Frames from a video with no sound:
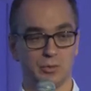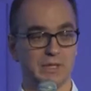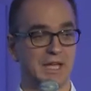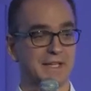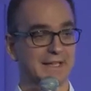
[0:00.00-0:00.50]
you
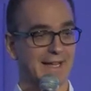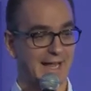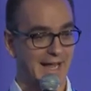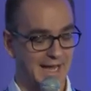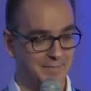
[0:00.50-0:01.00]
regarding
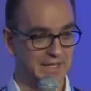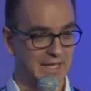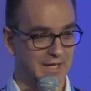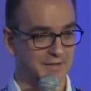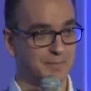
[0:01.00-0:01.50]

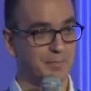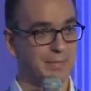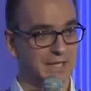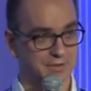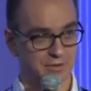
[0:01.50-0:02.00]
APIs
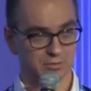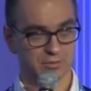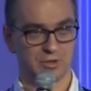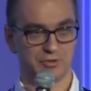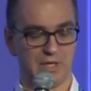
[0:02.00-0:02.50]
built on
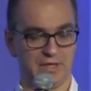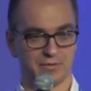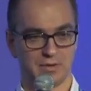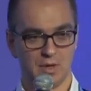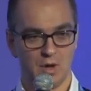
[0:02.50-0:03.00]
Google
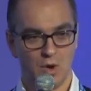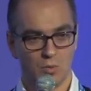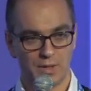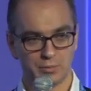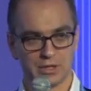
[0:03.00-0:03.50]
Drive.
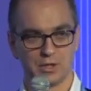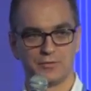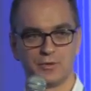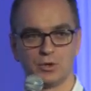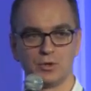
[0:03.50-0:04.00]
What we're going to
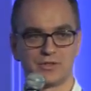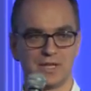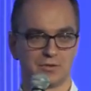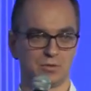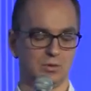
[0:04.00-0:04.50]
focus
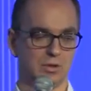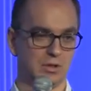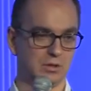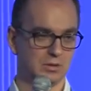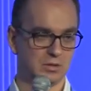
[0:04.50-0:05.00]
as
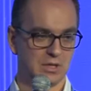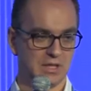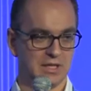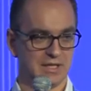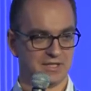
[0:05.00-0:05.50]
Google
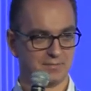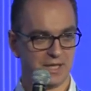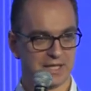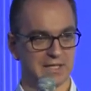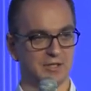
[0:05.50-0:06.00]
is
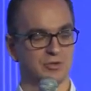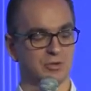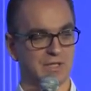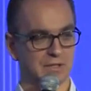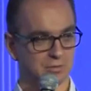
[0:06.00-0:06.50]
making
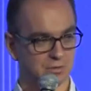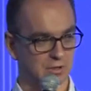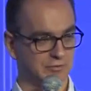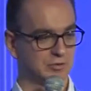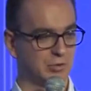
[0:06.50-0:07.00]
sure that
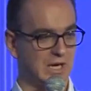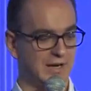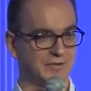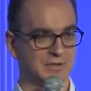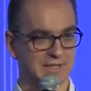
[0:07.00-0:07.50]
Google
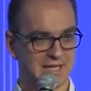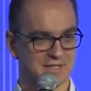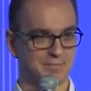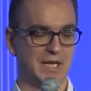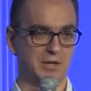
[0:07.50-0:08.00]
Drives
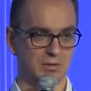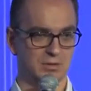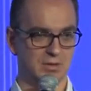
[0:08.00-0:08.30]
gets better.